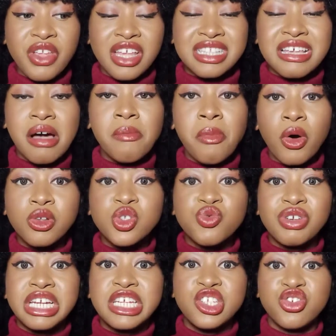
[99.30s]
tampons
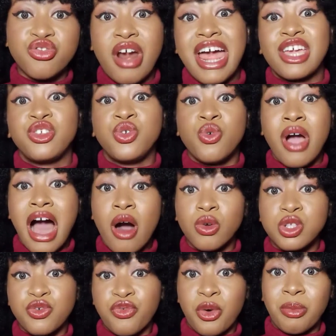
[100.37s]
really dry you
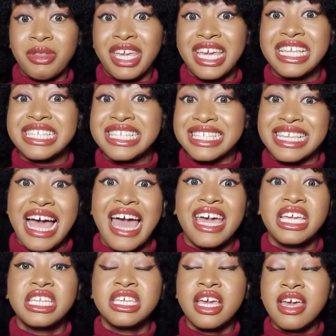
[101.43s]
out from the
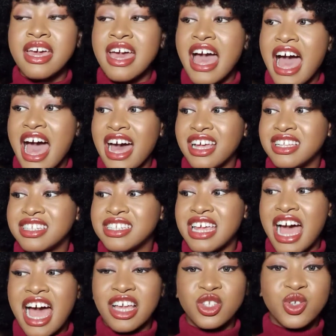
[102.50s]
inside, and
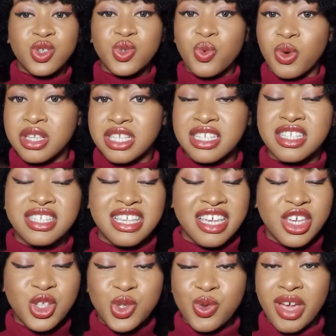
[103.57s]
I just wasn't
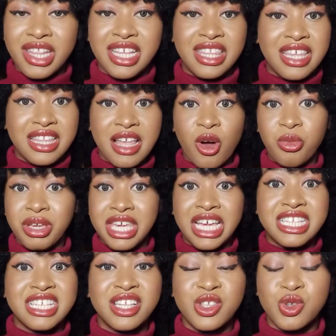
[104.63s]
into anything that would be
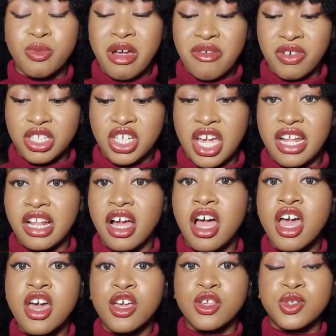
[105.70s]
getting into my vagina.
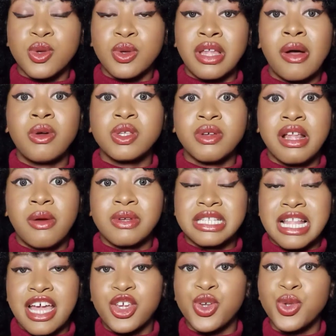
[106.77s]
So that was when I was
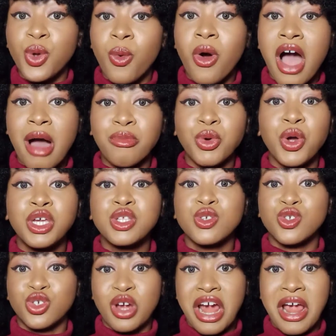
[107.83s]
like, you know what, I'm going to
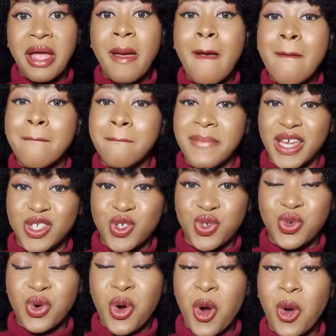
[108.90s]
try
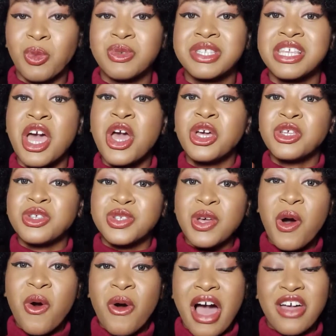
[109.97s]
menstrual cups.
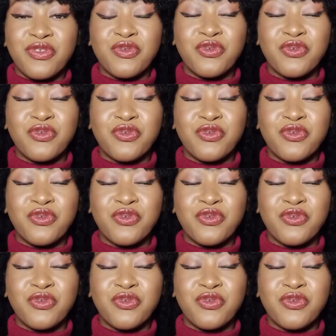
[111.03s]
So at